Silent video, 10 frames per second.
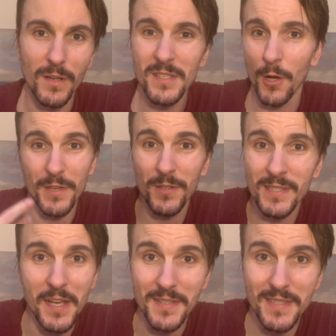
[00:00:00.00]
You could
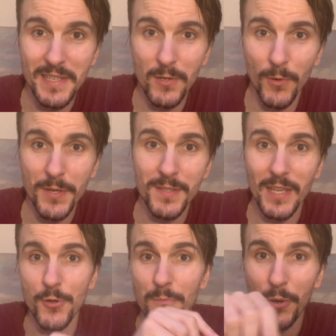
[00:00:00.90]
say un stylo, you can
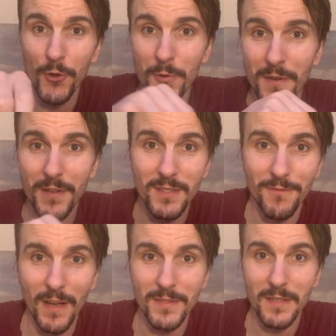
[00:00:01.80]
say une plume if it's a
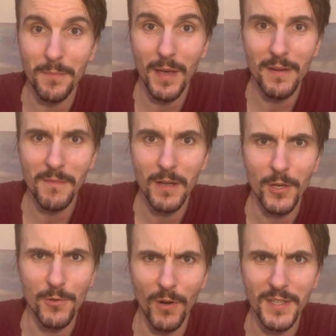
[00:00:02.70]
fountain pen.
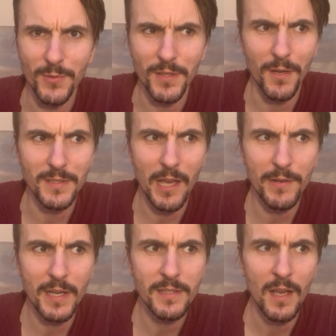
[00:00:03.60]
Who writes with those
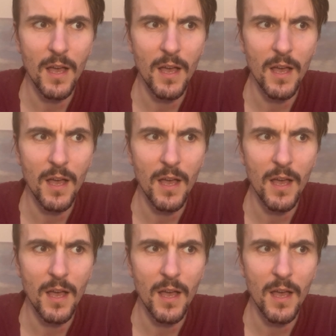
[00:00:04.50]
nowadays?